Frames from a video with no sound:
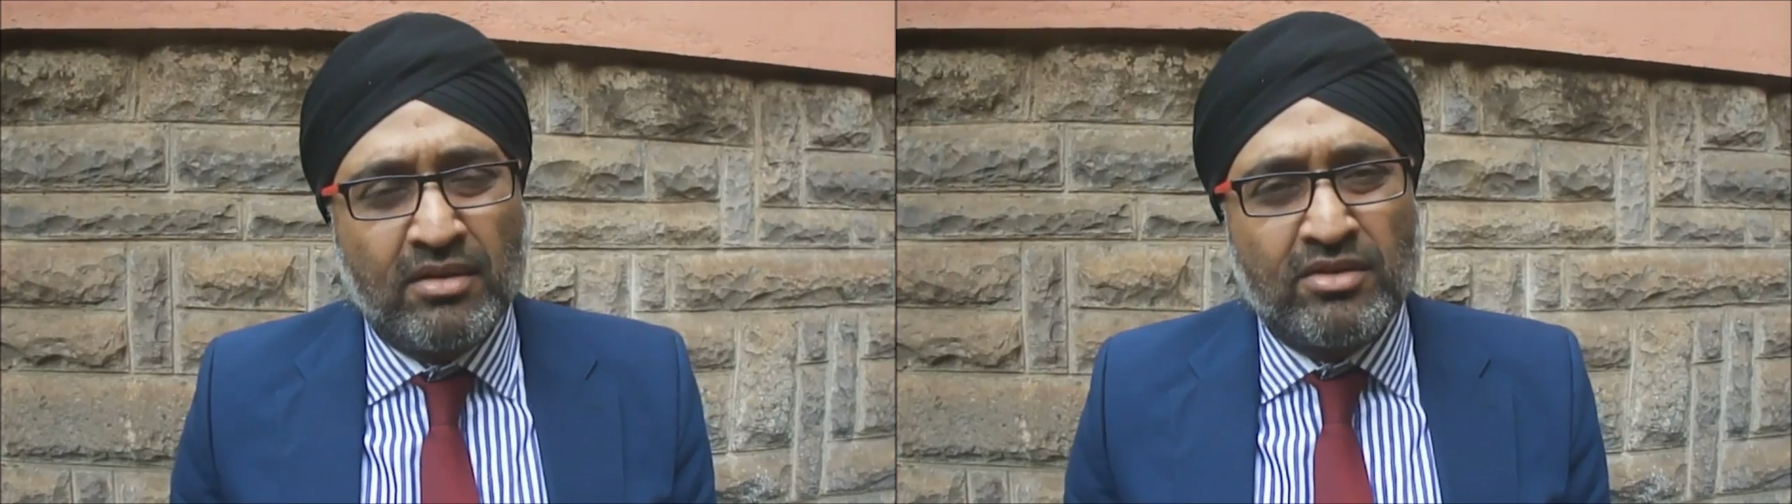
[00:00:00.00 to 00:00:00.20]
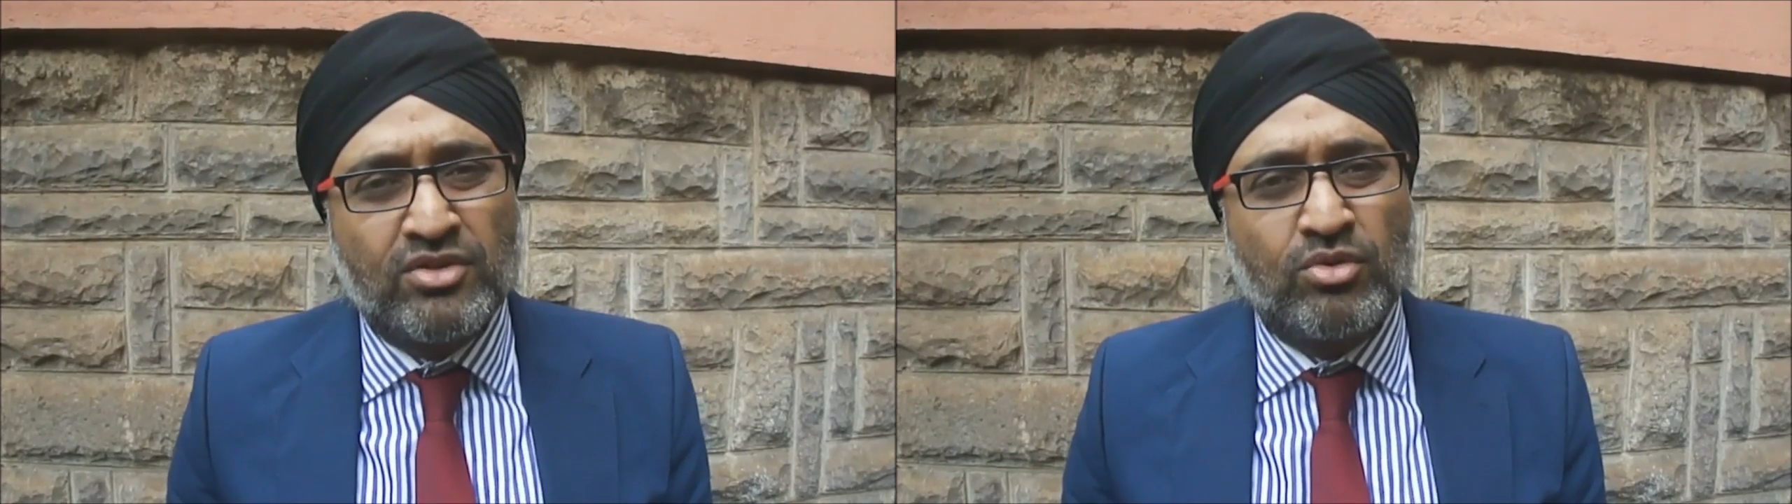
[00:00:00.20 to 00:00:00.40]

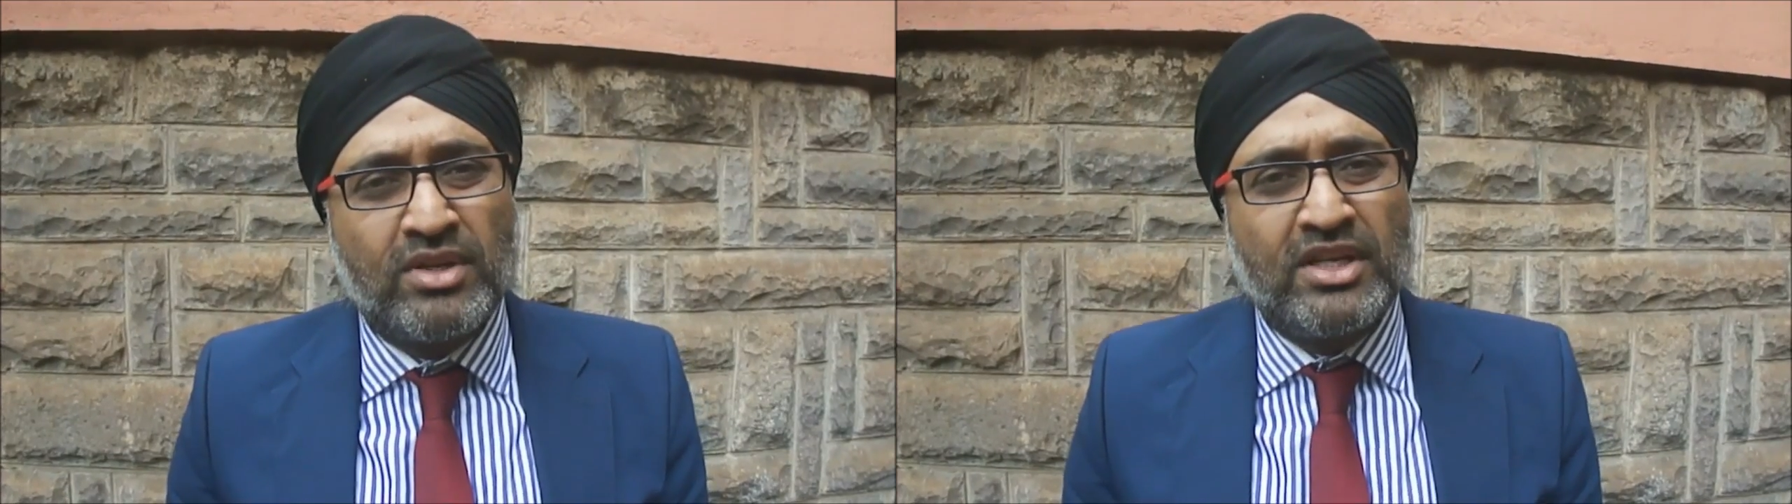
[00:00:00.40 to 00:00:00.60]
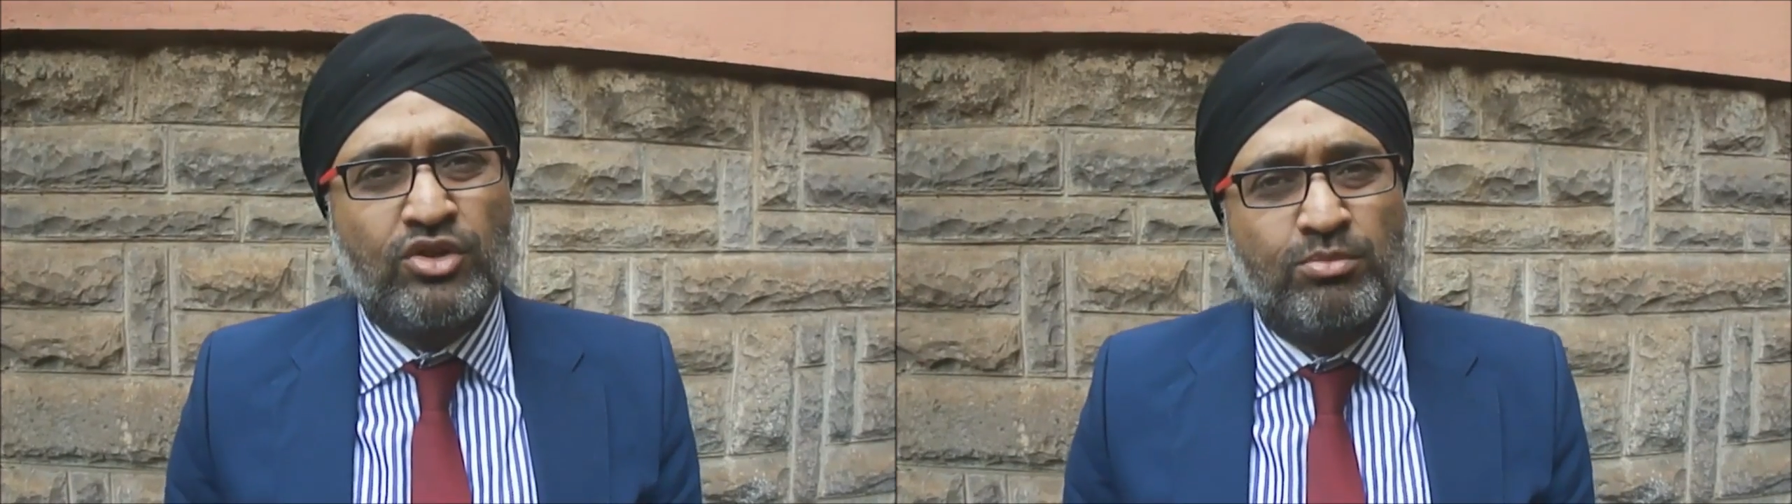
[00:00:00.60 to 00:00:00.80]
There is no
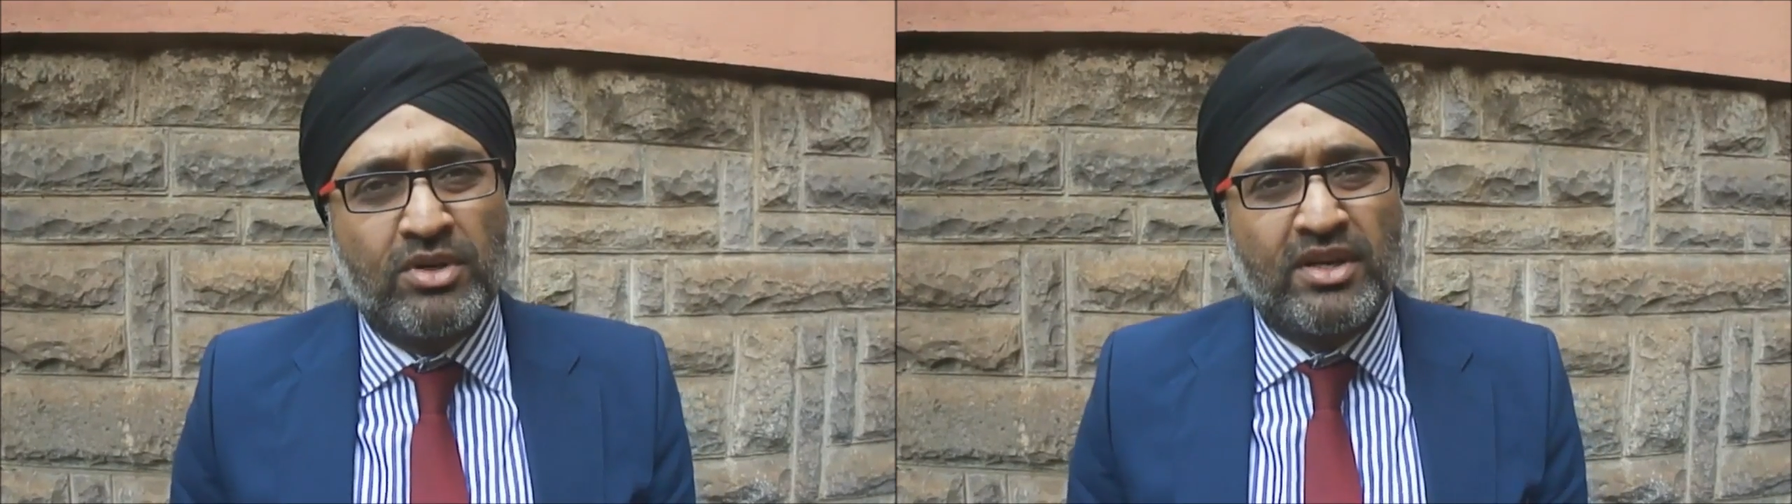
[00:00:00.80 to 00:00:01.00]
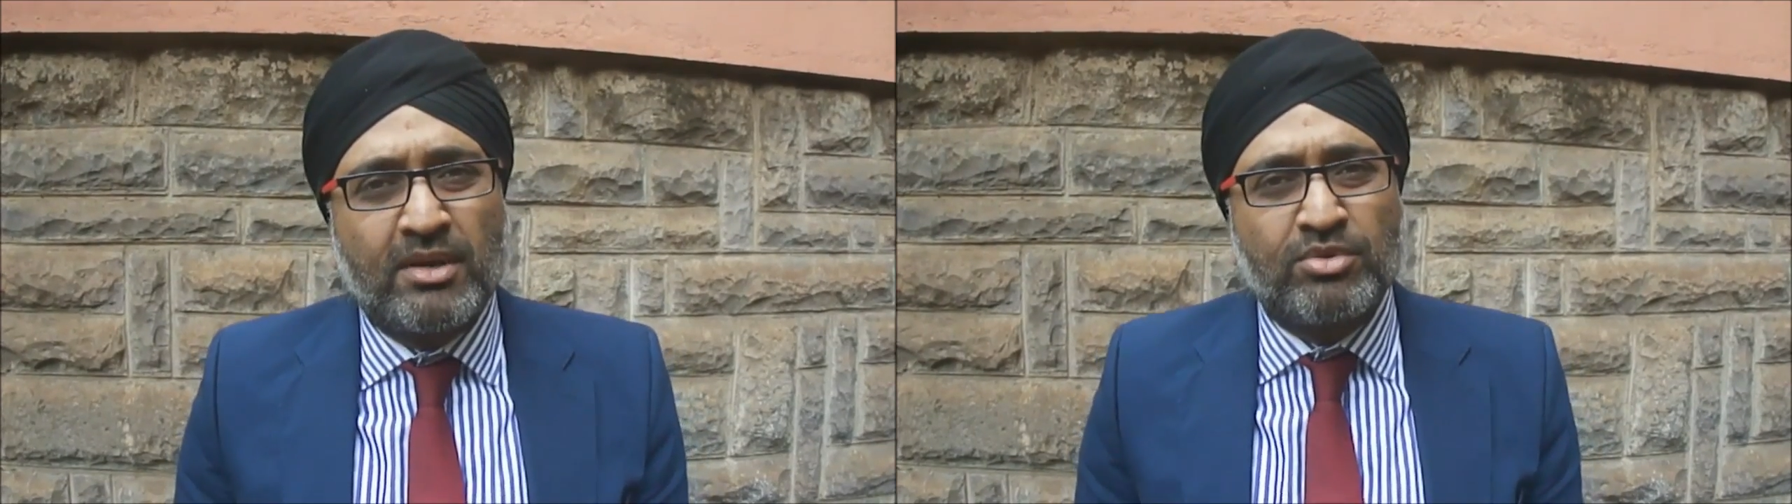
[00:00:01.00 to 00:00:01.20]
need to
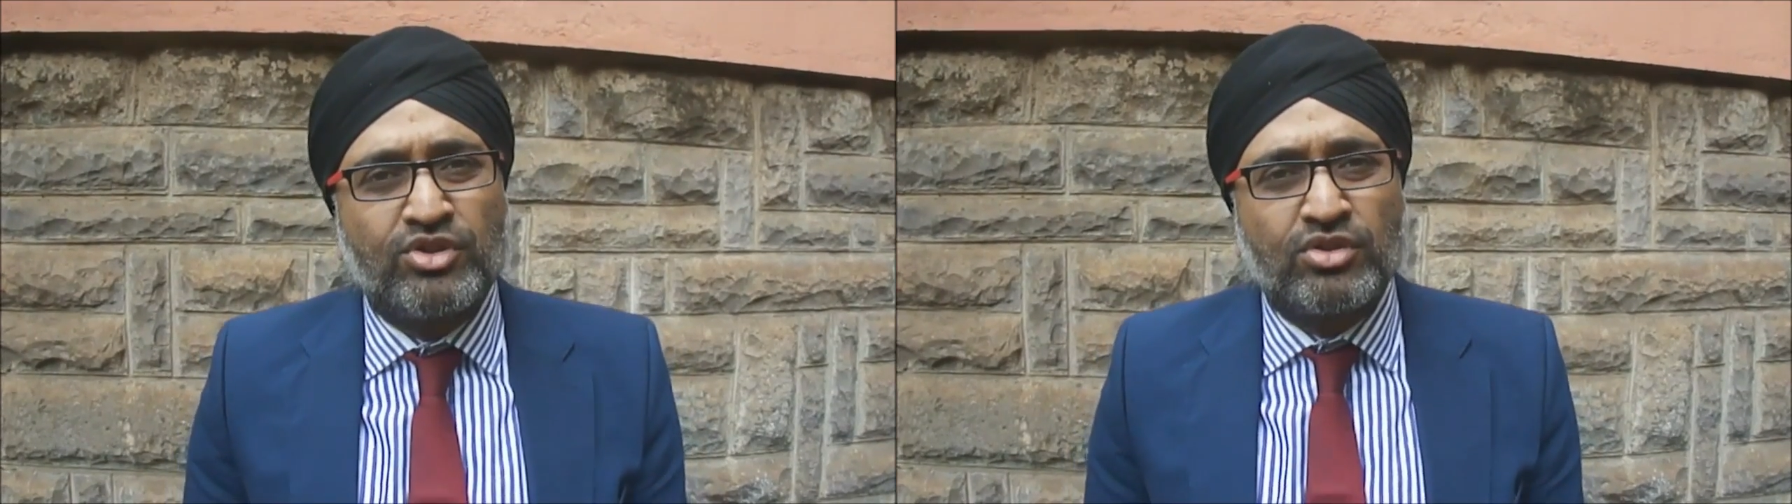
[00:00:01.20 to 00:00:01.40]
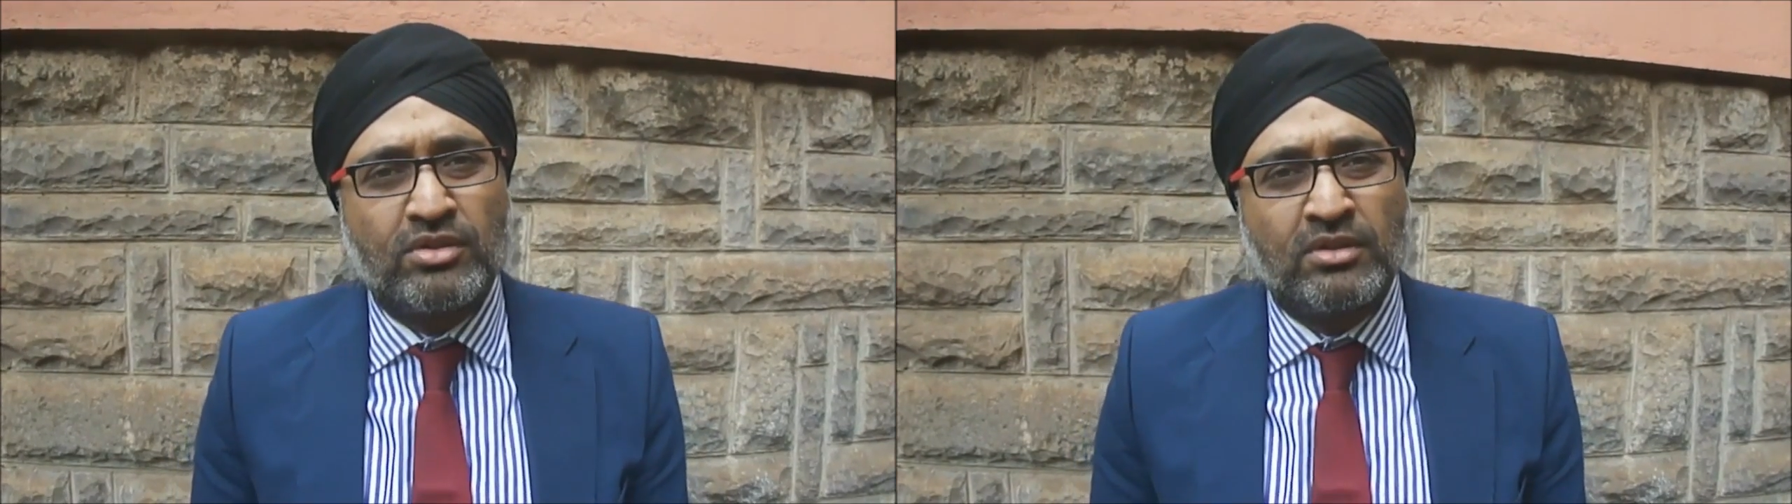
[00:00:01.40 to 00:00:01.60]
put an
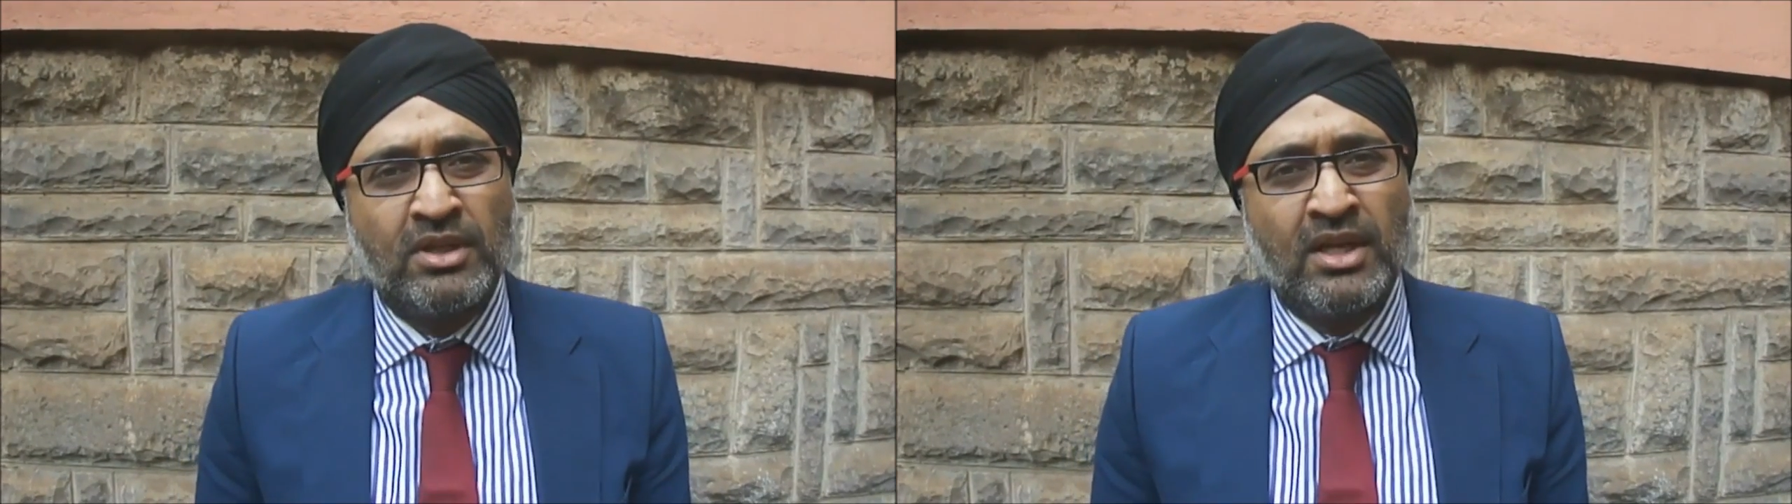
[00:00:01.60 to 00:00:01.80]
epidural.